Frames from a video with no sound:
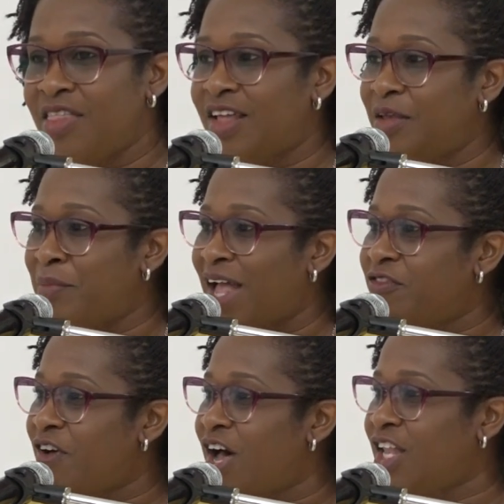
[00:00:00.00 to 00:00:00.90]
The
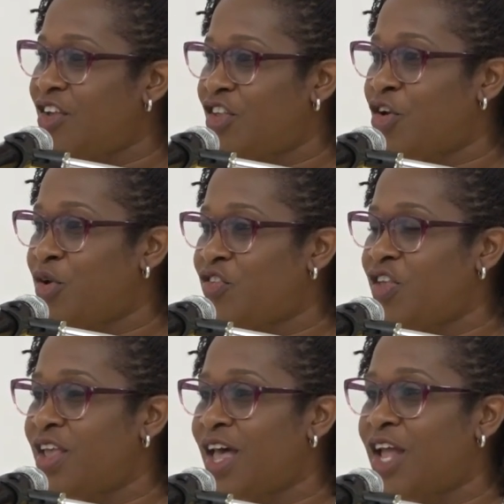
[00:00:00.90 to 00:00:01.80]
demand for honey is
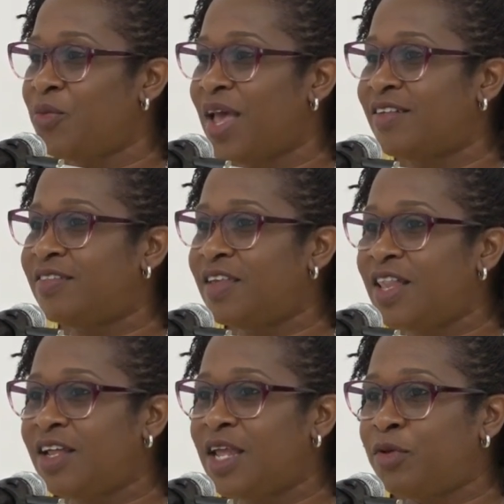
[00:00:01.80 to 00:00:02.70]
increasing and we are
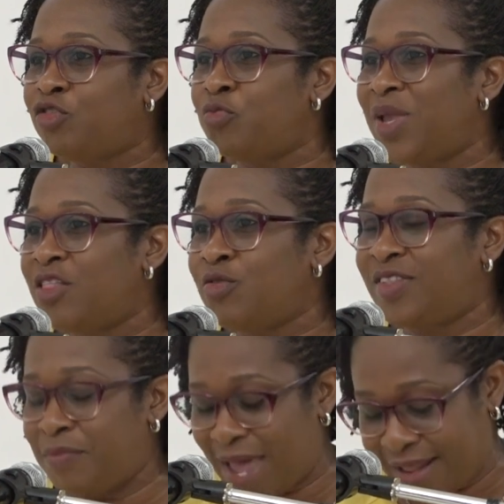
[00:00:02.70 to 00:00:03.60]
still unable to meet those
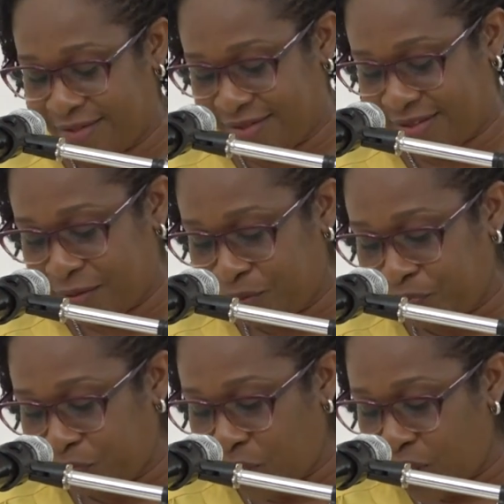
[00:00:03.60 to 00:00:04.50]
demands.
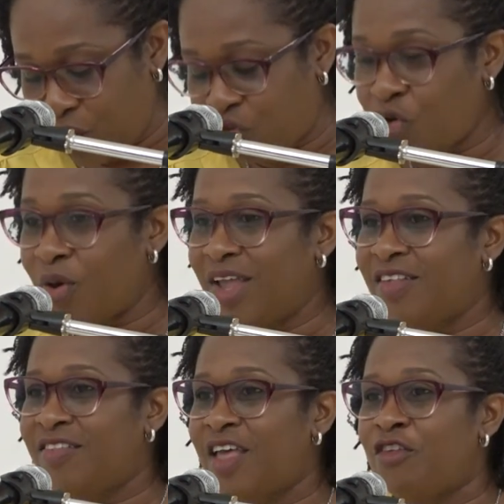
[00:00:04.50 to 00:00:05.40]
So
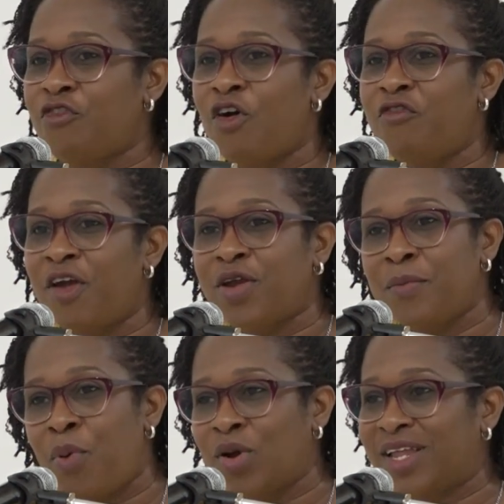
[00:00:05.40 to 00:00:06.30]
it is therefore very
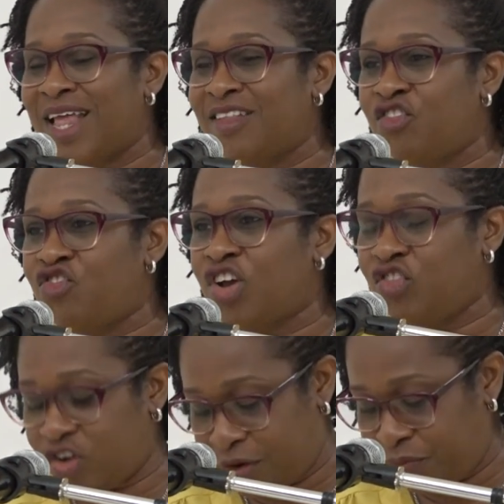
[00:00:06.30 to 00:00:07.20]
important at this
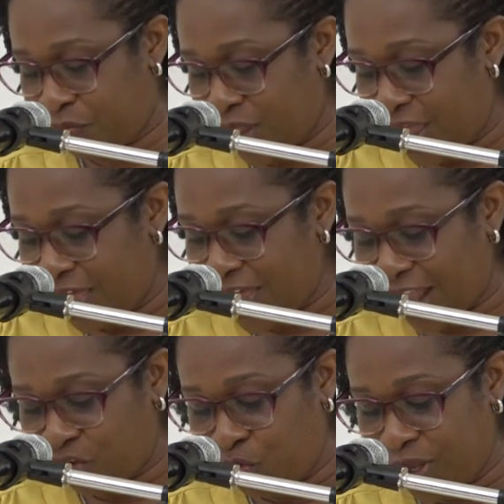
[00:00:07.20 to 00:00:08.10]
juncture
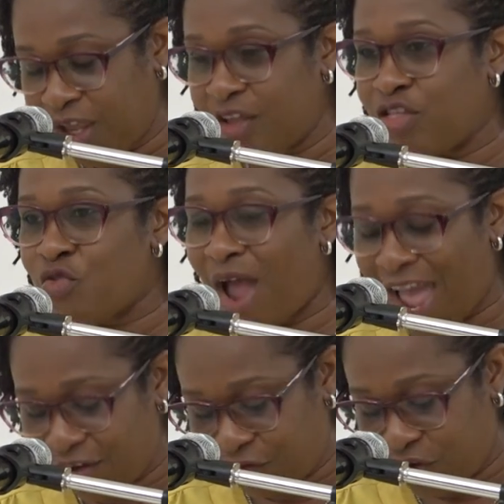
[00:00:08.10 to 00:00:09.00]
that we
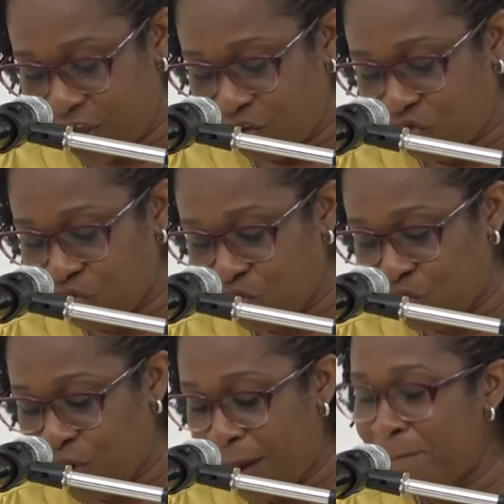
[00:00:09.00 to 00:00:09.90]
thrive
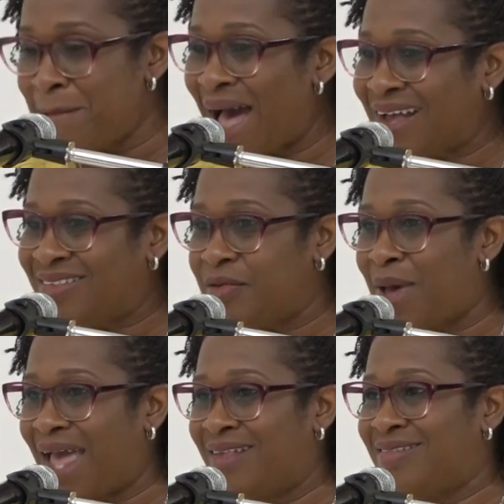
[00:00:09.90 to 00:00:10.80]
to
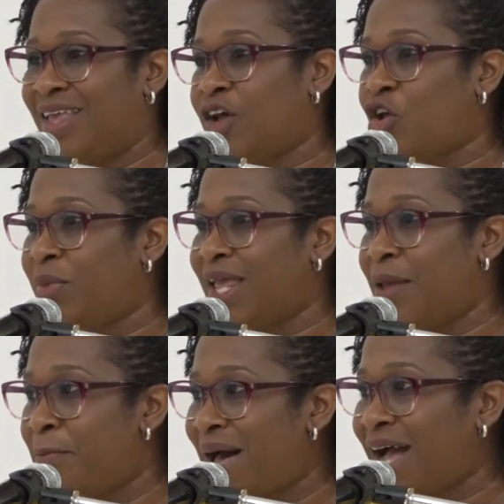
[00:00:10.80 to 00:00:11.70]
maximize the economic
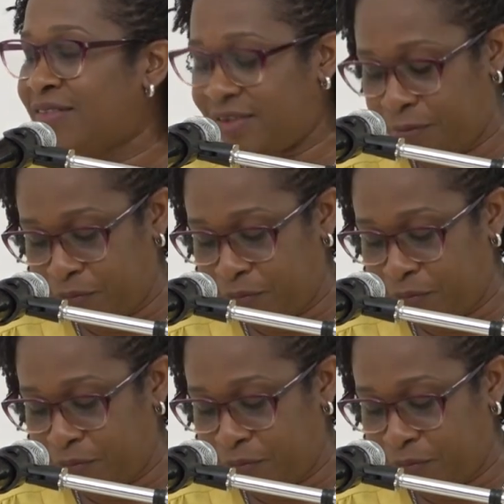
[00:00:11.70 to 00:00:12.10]
impact